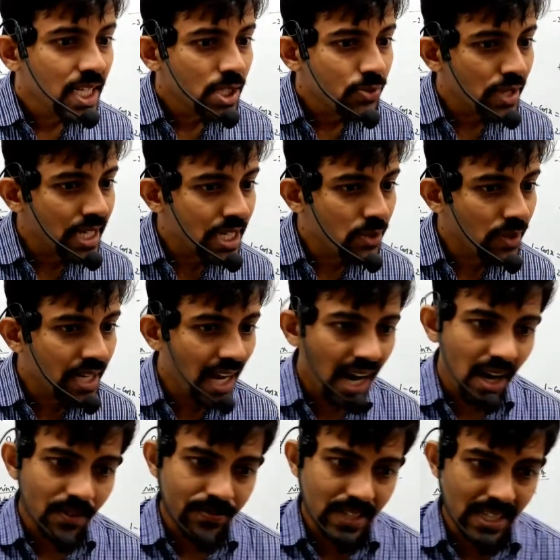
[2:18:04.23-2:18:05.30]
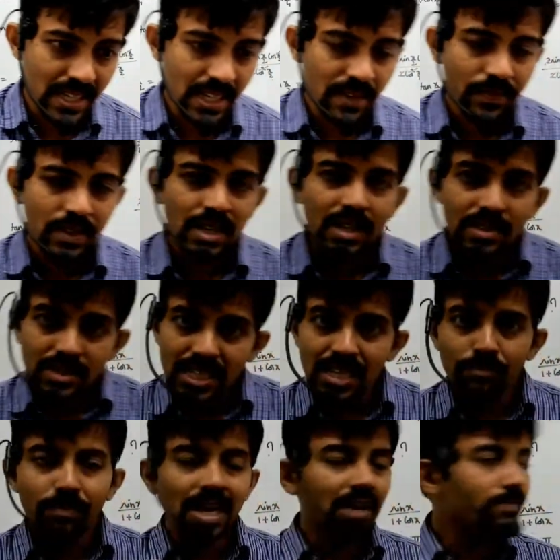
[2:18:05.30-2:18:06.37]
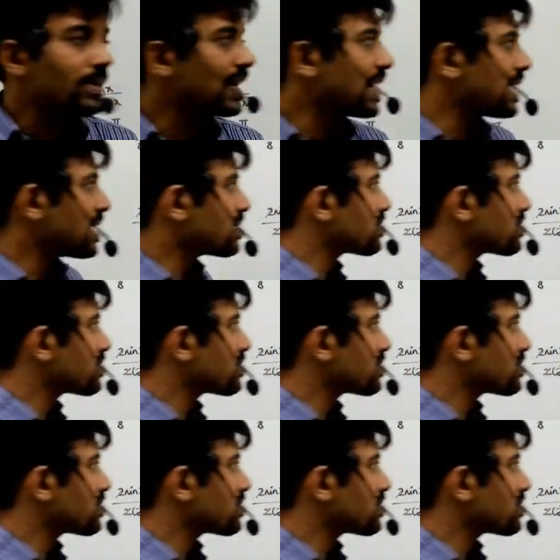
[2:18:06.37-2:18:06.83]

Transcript: 22 and a half degree. 3 pi by 8 is